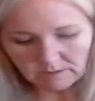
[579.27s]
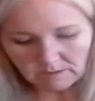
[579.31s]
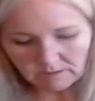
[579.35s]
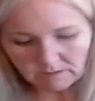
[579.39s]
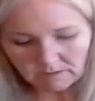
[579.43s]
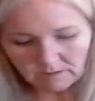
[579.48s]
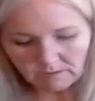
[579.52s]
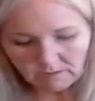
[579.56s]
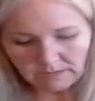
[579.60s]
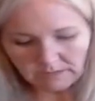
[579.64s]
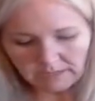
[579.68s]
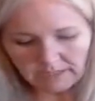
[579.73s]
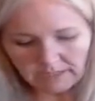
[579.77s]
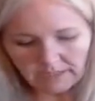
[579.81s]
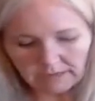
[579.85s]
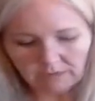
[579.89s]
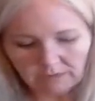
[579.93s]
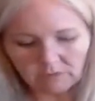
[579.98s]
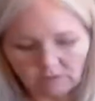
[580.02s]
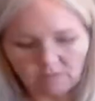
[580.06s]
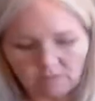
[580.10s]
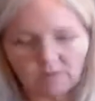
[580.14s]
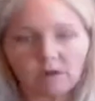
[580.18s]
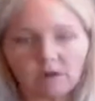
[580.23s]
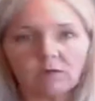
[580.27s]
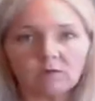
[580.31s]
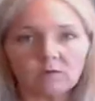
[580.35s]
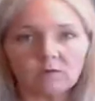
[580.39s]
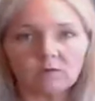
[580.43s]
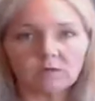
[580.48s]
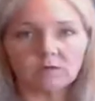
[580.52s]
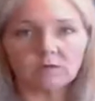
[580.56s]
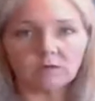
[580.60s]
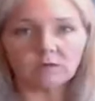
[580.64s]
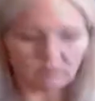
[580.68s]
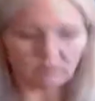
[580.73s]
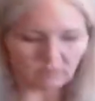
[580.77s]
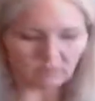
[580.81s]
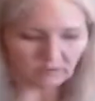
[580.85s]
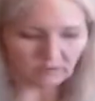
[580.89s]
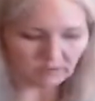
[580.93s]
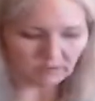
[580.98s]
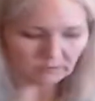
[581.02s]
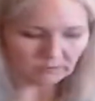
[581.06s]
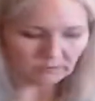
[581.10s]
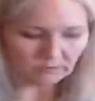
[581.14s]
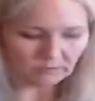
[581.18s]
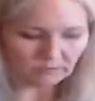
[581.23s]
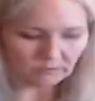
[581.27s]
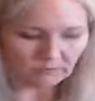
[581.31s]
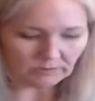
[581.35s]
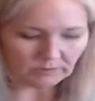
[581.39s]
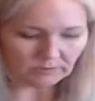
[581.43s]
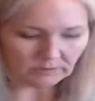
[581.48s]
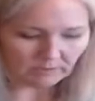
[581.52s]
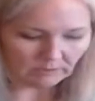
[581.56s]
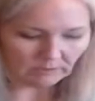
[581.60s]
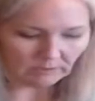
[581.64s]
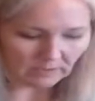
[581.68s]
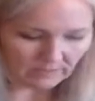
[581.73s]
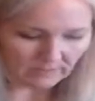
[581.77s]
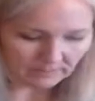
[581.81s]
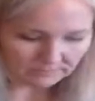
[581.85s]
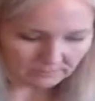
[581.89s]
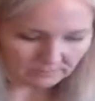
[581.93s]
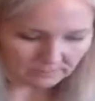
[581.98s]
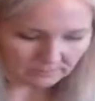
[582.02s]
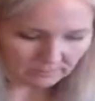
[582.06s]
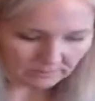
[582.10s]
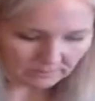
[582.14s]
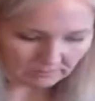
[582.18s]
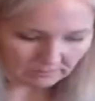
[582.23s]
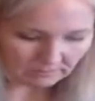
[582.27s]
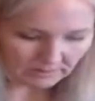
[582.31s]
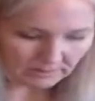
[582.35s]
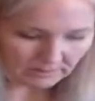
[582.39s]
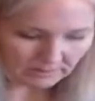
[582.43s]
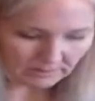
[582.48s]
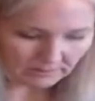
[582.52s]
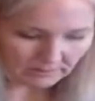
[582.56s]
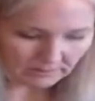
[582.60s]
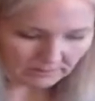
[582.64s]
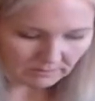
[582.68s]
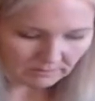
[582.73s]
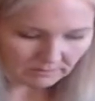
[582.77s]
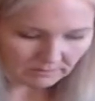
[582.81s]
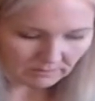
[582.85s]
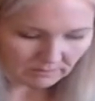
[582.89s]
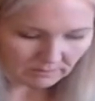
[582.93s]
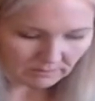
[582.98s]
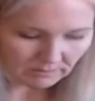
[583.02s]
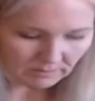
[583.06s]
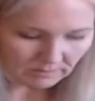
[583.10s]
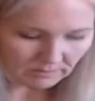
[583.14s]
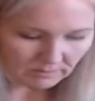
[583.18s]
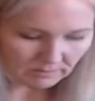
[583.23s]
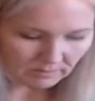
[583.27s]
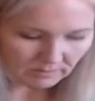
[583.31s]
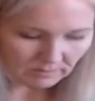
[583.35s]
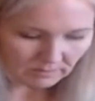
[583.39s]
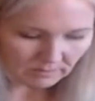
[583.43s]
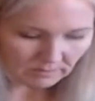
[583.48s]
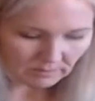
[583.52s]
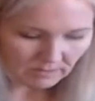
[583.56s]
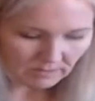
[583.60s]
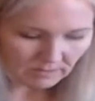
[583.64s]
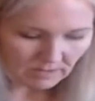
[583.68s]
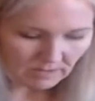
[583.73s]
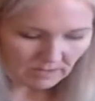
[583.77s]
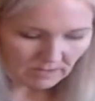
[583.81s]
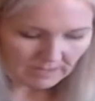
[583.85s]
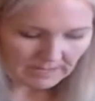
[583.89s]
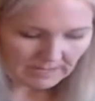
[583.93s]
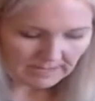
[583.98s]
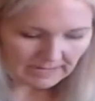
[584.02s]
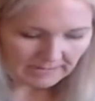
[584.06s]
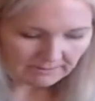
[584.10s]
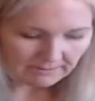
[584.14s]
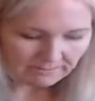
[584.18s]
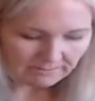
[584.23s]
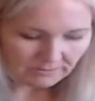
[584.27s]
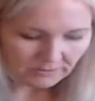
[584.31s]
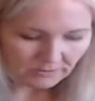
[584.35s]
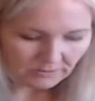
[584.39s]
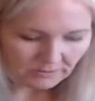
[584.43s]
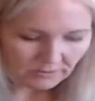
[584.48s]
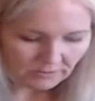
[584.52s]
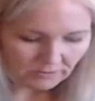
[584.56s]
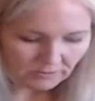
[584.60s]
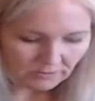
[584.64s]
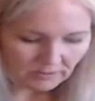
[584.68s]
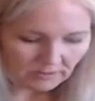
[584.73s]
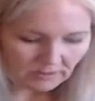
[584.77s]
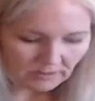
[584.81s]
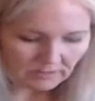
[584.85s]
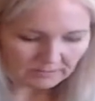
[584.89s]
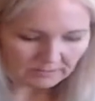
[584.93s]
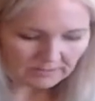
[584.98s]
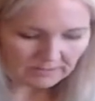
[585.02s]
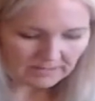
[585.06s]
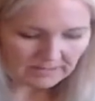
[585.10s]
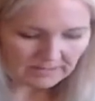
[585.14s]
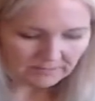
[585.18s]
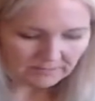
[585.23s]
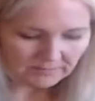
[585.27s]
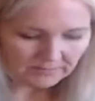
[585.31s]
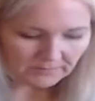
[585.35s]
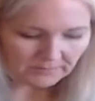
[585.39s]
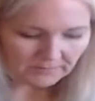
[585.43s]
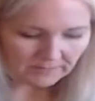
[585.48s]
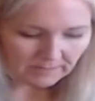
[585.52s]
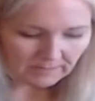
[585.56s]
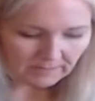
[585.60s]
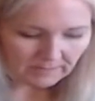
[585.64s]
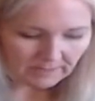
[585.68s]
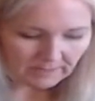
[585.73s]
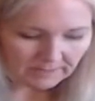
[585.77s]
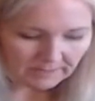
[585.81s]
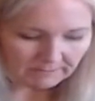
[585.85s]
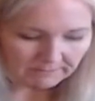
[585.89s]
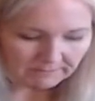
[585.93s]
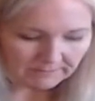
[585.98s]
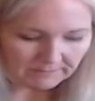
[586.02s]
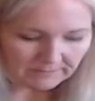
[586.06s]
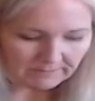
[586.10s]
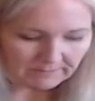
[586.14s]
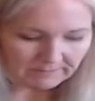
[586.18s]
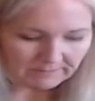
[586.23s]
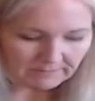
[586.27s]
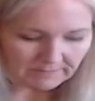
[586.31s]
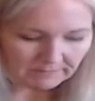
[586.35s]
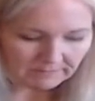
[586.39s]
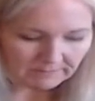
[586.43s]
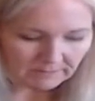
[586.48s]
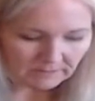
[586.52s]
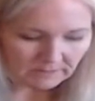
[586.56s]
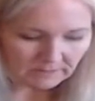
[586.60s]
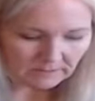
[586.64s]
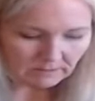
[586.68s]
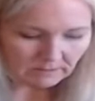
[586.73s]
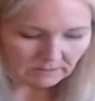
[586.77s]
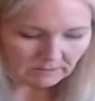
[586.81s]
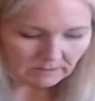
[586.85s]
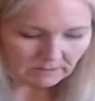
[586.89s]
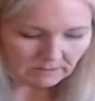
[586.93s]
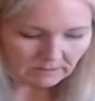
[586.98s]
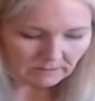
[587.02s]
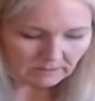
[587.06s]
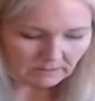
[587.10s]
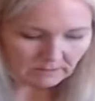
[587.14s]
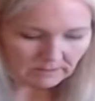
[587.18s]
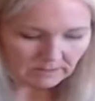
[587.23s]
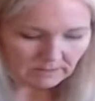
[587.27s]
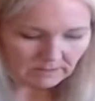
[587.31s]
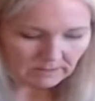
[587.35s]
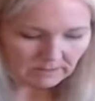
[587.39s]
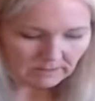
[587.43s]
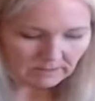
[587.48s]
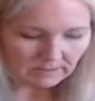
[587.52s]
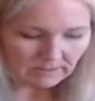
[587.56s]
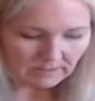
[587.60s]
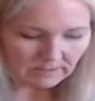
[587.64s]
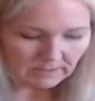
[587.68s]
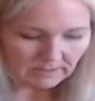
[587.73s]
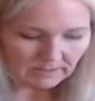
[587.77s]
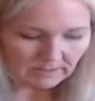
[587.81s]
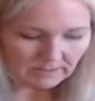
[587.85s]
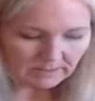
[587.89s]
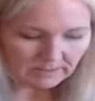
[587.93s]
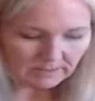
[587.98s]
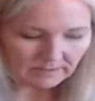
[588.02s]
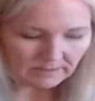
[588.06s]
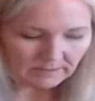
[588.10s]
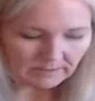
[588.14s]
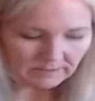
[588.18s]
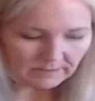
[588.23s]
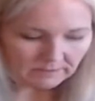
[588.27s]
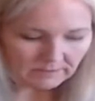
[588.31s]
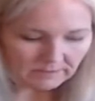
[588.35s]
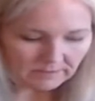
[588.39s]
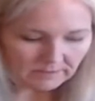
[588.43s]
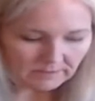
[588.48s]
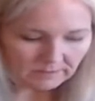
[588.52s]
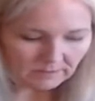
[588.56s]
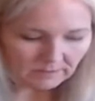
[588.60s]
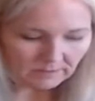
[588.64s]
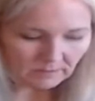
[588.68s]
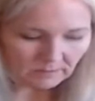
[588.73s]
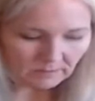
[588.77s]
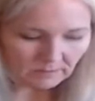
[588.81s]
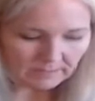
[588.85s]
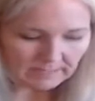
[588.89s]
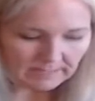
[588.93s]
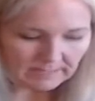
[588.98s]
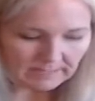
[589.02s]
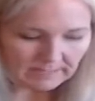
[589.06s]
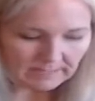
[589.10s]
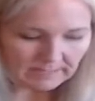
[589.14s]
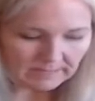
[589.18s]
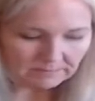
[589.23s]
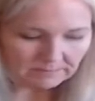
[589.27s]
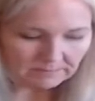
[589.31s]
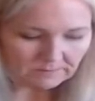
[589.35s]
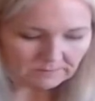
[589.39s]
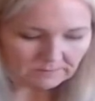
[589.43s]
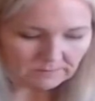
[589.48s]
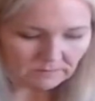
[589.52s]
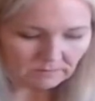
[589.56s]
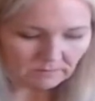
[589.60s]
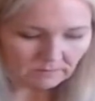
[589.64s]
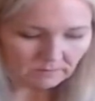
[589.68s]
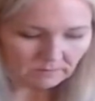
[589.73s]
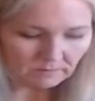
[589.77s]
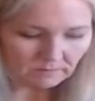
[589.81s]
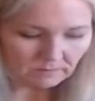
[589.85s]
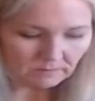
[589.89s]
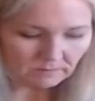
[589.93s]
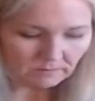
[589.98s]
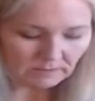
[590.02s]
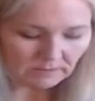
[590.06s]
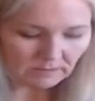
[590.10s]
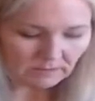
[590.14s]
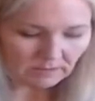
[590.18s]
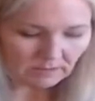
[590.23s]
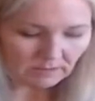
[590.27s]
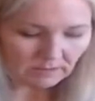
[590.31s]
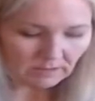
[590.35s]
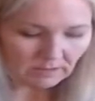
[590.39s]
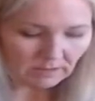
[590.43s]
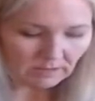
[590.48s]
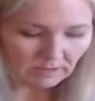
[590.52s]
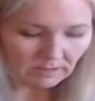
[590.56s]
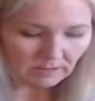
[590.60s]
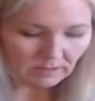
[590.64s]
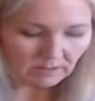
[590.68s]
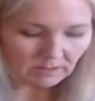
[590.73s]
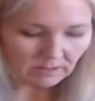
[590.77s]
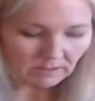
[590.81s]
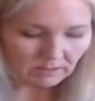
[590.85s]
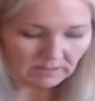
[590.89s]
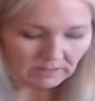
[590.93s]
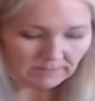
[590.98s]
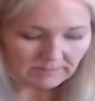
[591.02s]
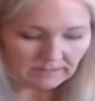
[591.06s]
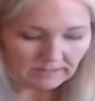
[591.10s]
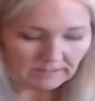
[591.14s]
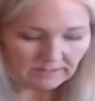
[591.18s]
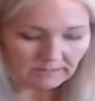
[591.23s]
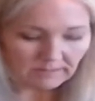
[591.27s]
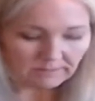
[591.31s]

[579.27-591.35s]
What can go wrong will go wrong usually in a live too, right? I have the new Epson F570, and I have to tell you, I absolutely love it.